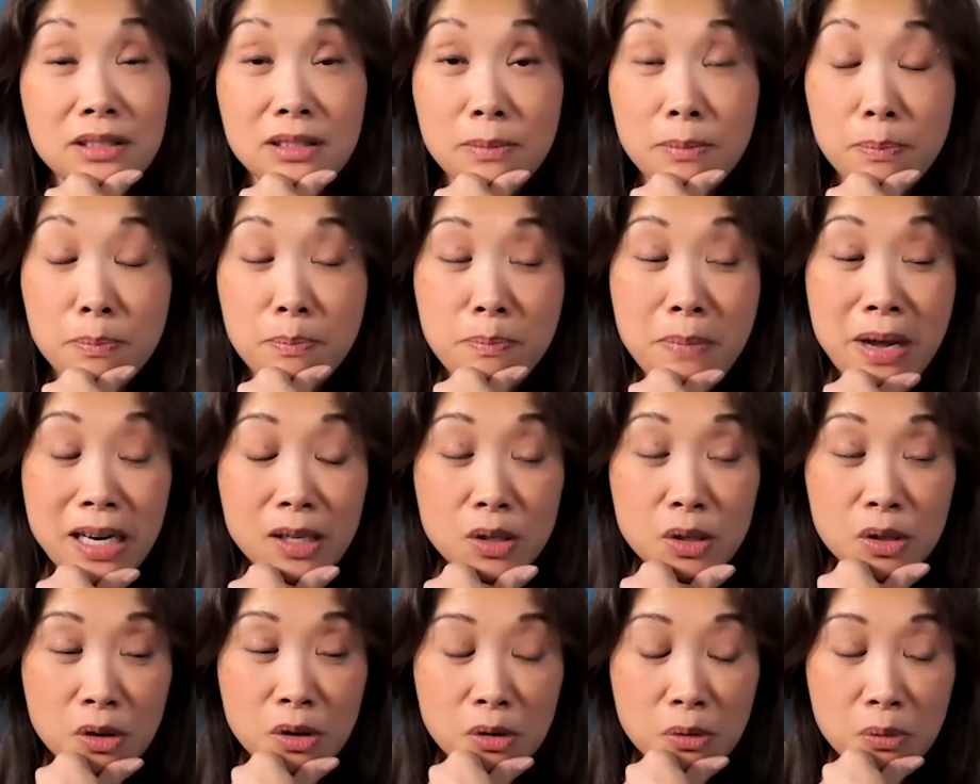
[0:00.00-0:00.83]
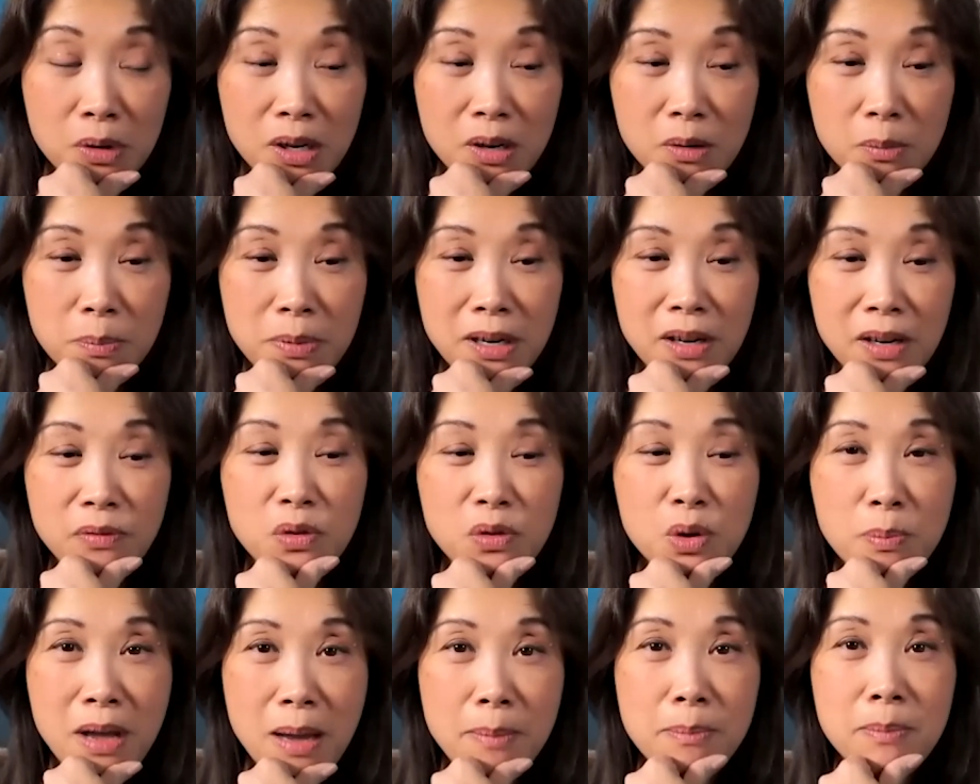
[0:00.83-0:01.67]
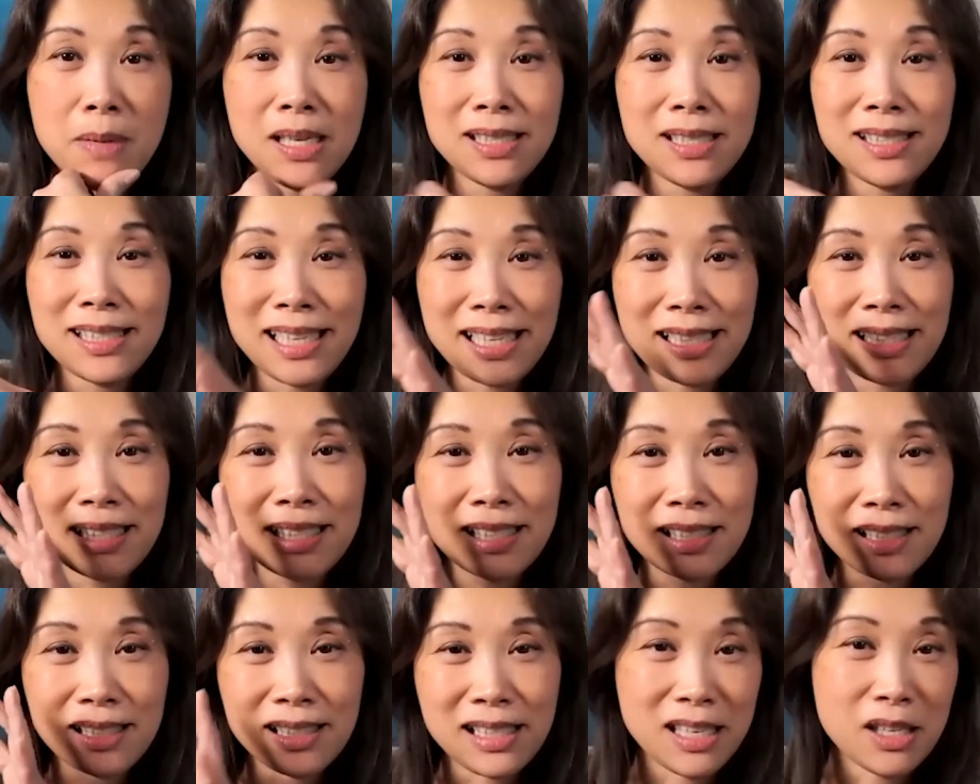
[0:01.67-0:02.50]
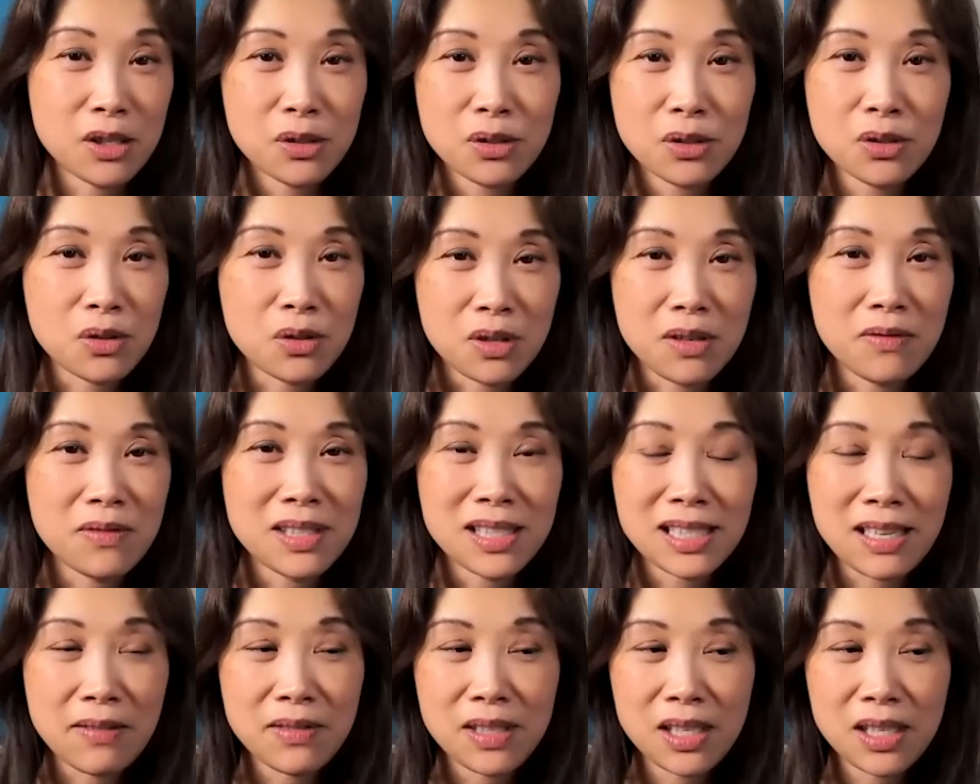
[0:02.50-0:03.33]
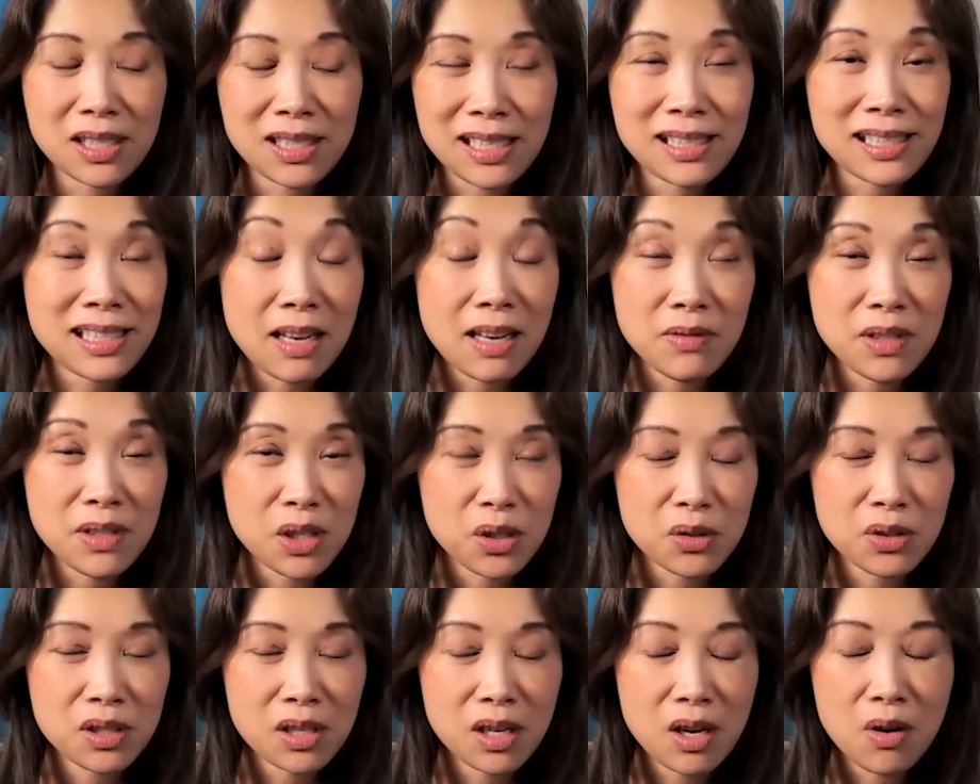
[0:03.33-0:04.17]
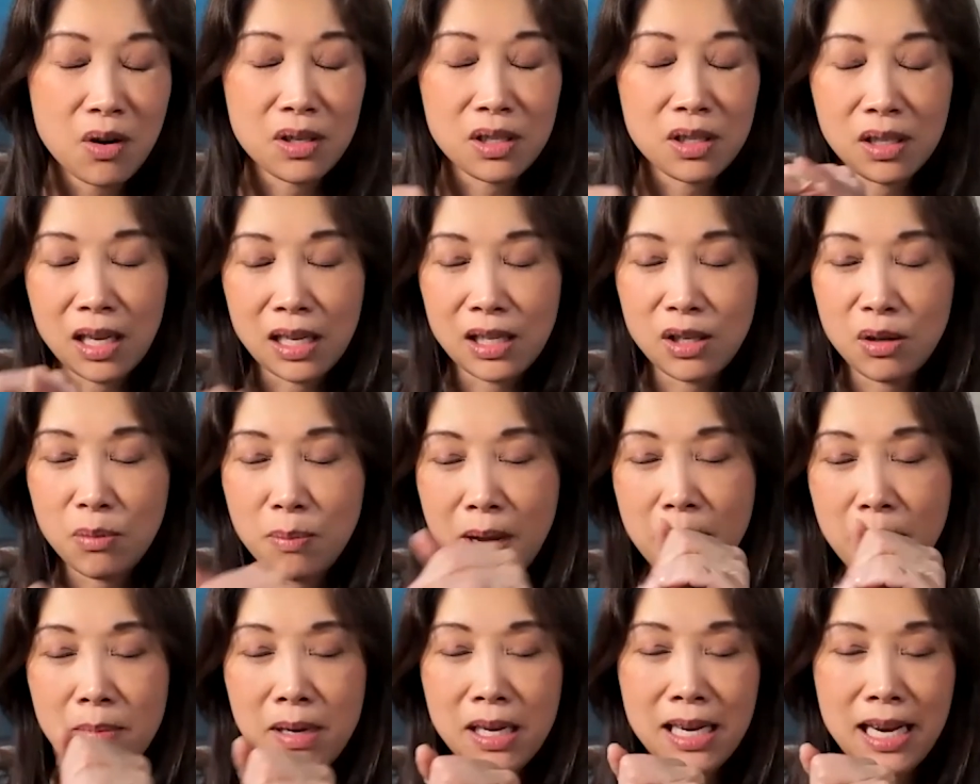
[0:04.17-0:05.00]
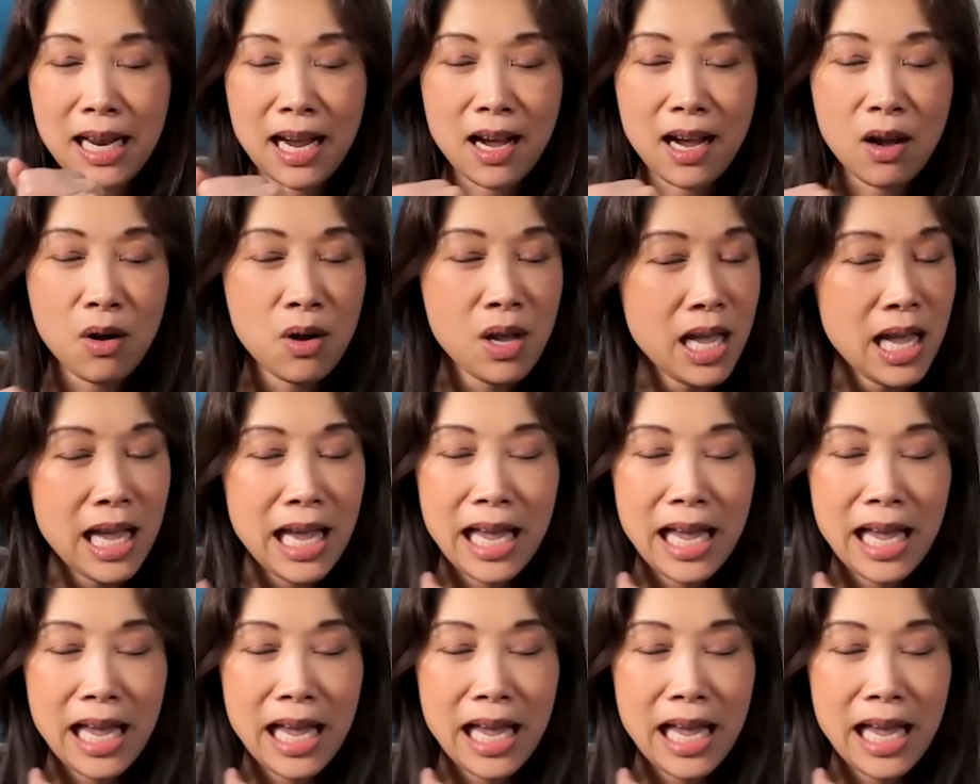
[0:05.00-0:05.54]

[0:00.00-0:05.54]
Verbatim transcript: medical career but if you met me six years or even seven years six seven years ago and, and you met me now